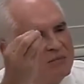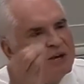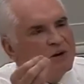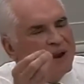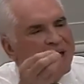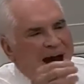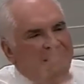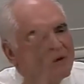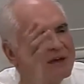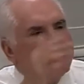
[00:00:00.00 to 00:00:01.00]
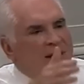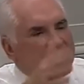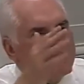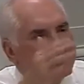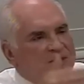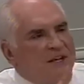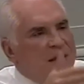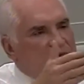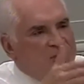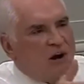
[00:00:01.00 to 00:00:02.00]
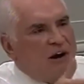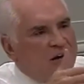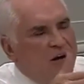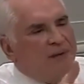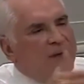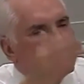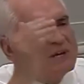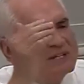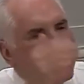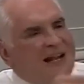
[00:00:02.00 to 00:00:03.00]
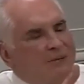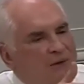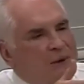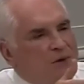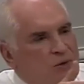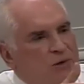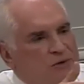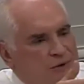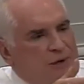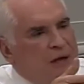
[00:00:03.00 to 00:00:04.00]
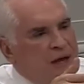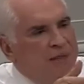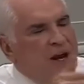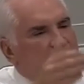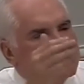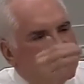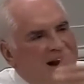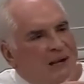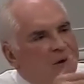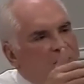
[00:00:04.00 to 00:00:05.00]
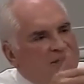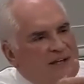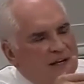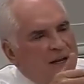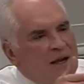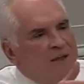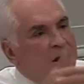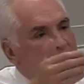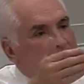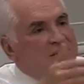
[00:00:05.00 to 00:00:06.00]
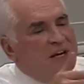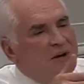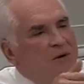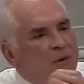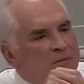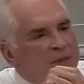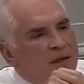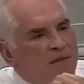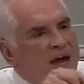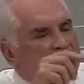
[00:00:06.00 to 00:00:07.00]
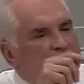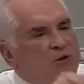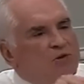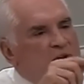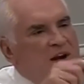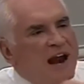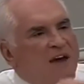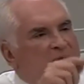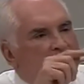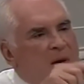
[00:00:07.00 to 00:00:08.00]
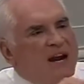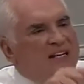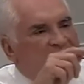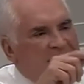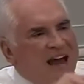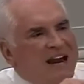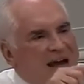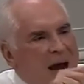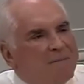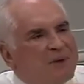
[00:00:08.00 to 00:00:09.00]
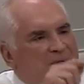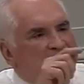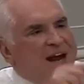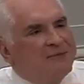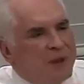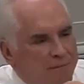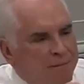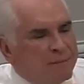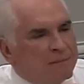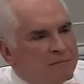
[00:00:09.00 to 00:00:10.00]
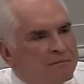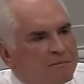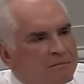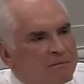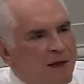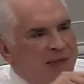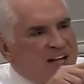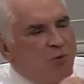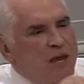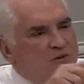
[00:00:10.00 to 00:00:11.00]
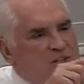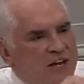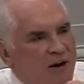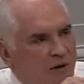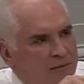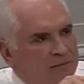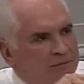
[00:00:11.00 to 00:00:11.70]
come in and do it. I don't give a damn if they said they were sorry or not. They knew exactly what they were doing to you, and they knew exactly where it was leading. And you know what else they knew? They knew you didn't have the money to ante up to fight them. And that's why you'd settle.